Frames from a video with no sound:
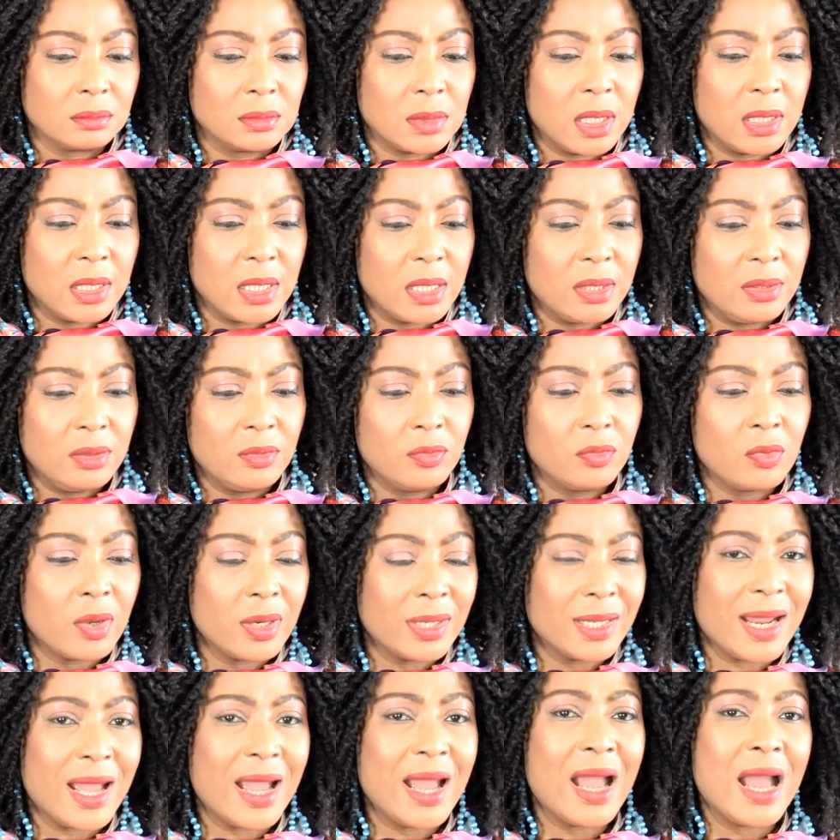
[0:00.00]
And then you
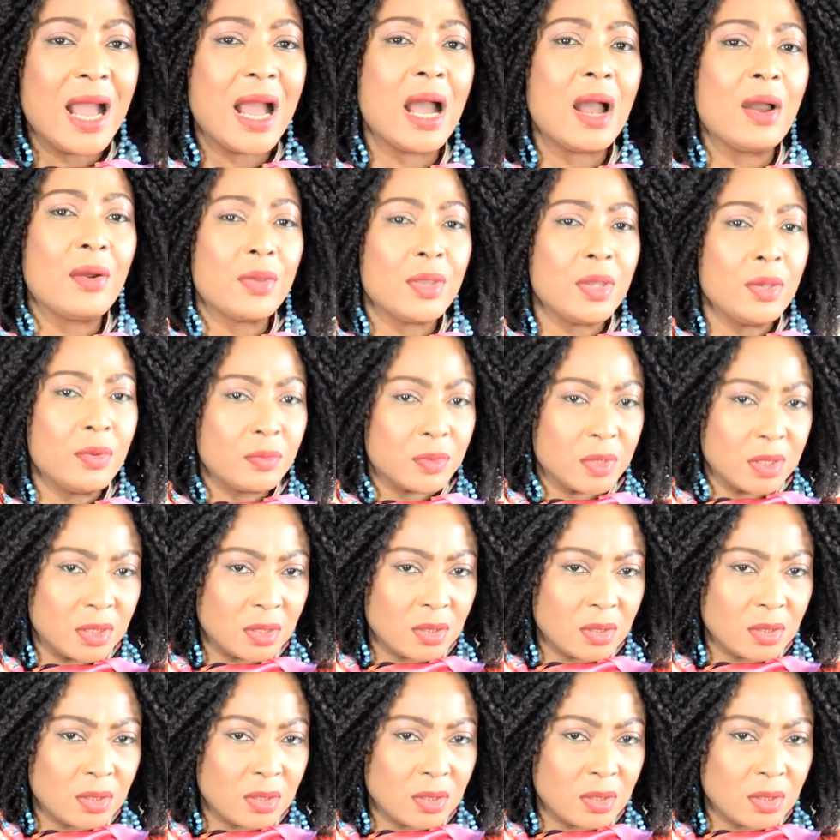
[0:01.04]
wonder how it was